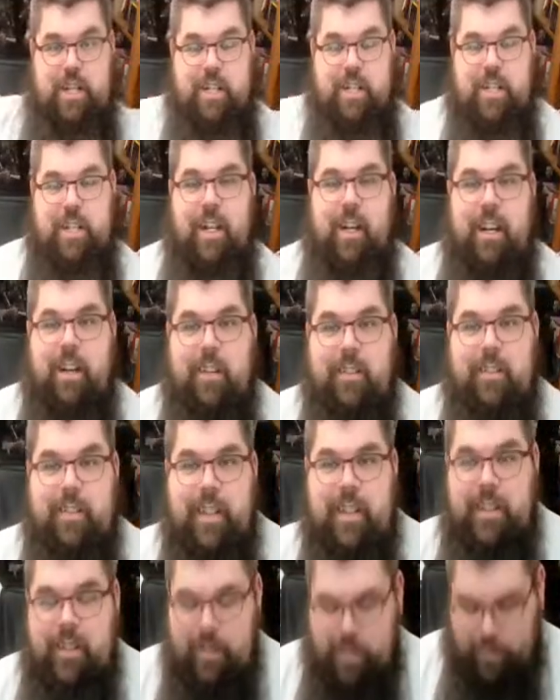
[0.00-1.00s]
you know,
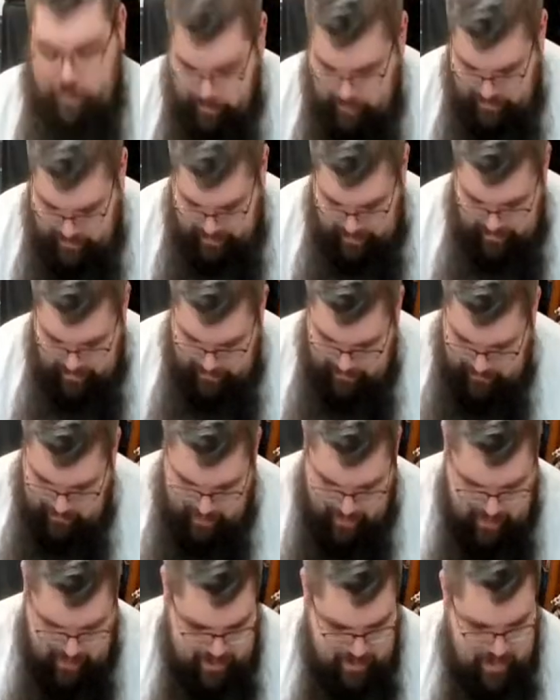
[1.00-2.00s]
like dual wielding as
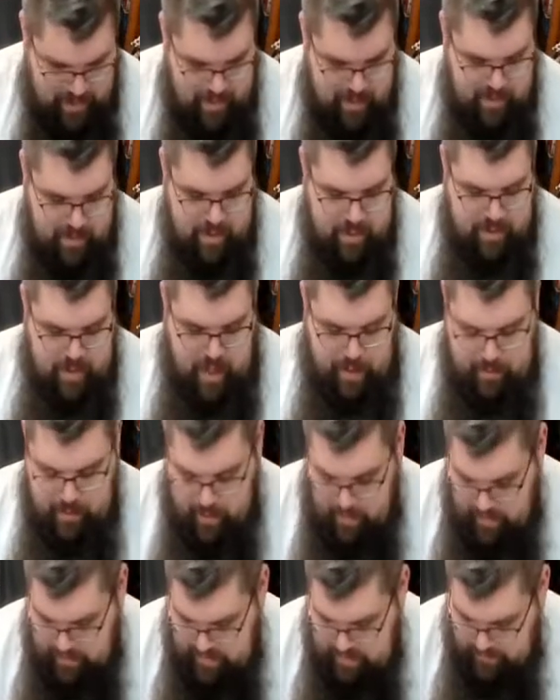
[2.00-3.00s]
fuck. That'd be
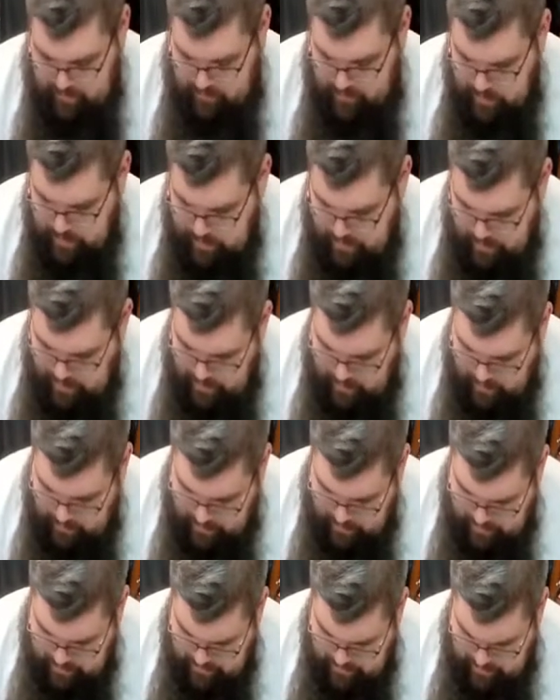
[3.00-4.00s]
awesome, but
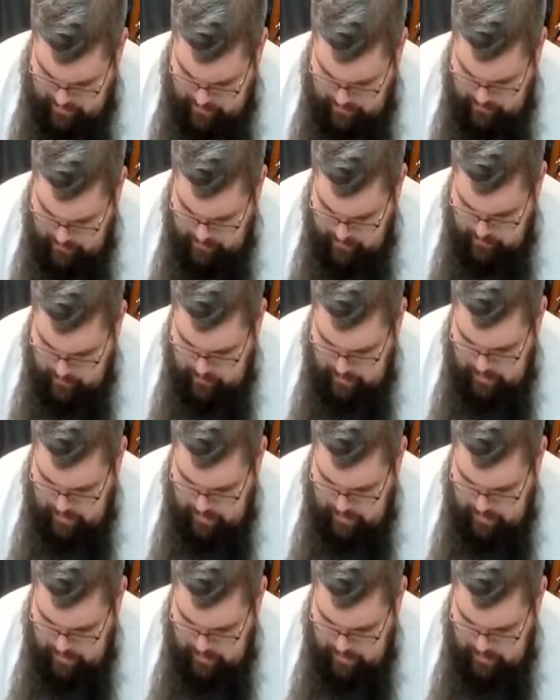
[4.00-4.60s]
apparently you